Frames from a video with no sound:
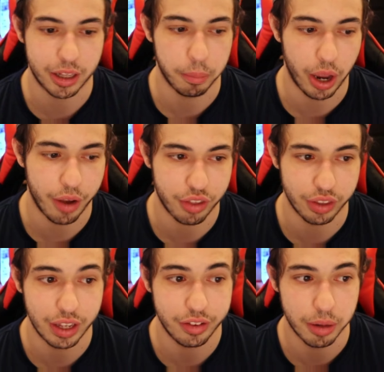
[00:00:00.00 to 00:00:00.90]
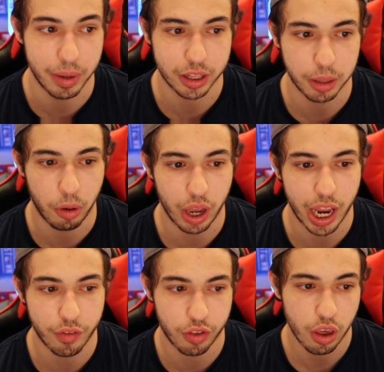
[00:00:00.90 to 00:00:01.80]
the playoffs and they did make the
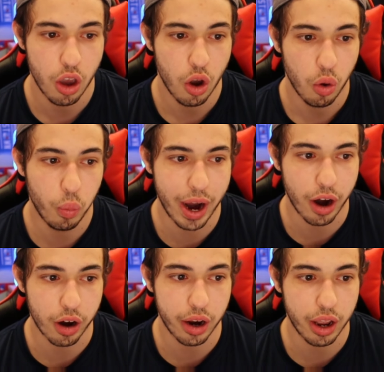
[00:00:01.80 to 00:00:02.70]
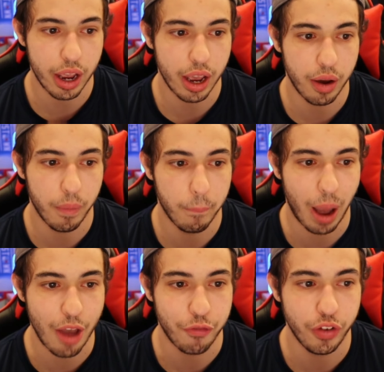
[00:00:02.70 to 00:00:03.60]
playoffs where
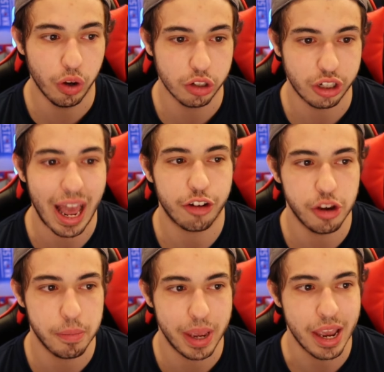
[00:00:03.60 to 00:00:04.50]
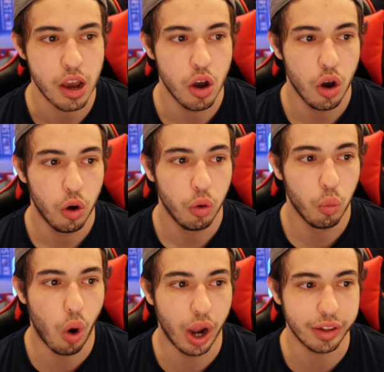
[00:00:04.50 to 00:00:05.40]
I feel it should actually be
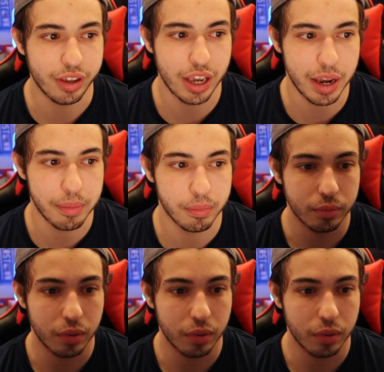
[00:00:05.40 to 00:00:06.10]
what team